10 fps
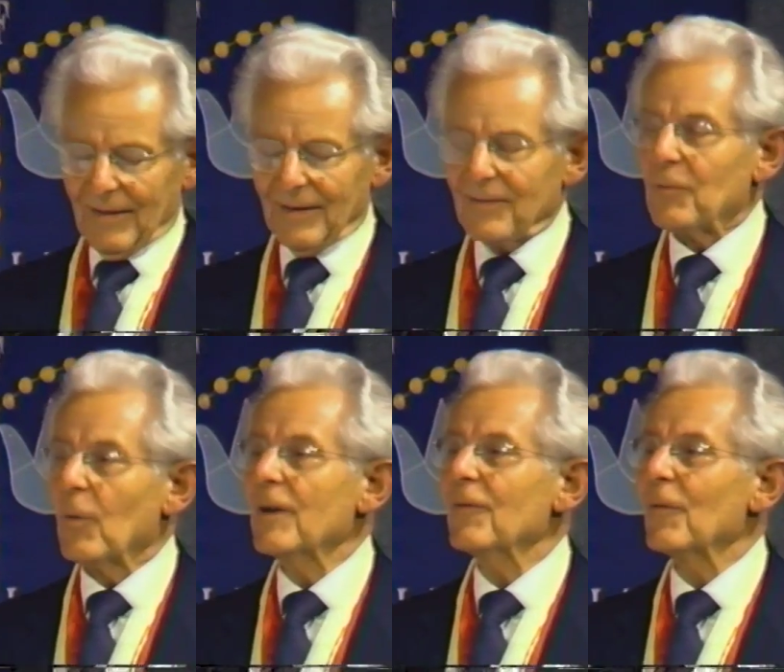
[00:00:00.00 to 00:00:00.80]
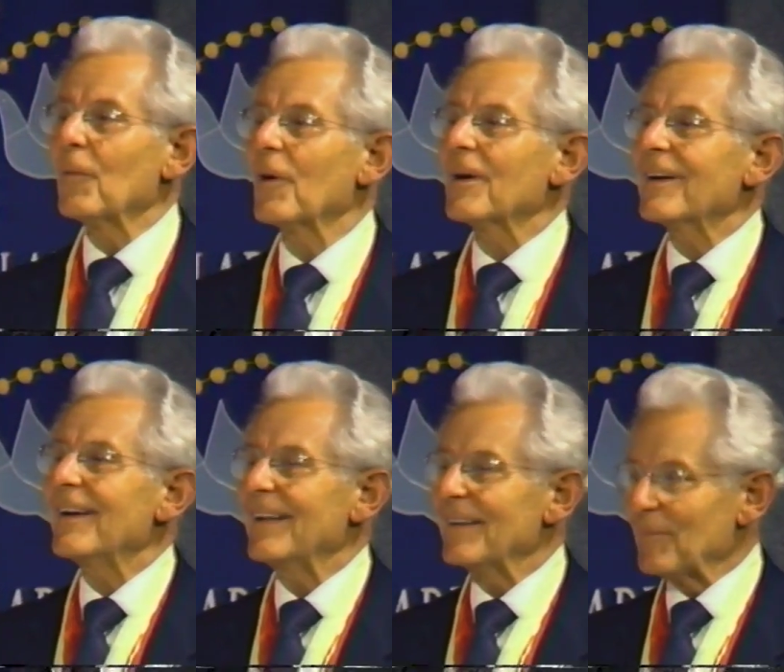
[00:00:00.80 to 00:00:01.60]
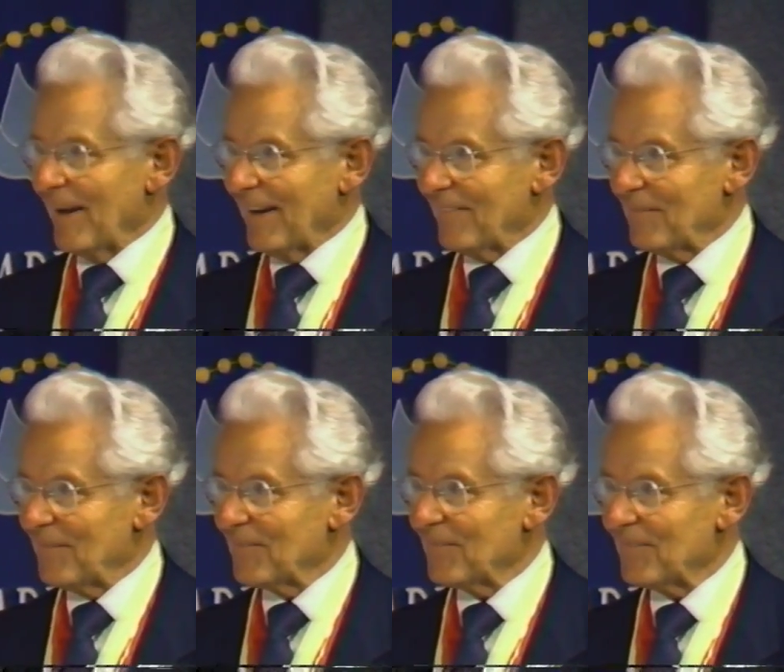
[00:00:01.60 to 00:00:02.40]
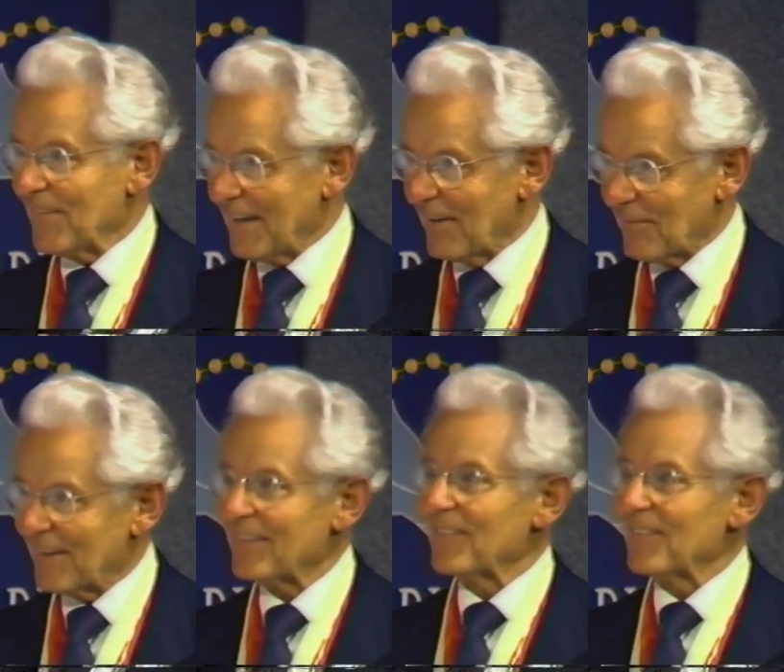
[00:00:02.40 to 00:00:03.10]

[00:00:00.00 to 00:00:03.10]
this wonderful work in this matter. May God bless.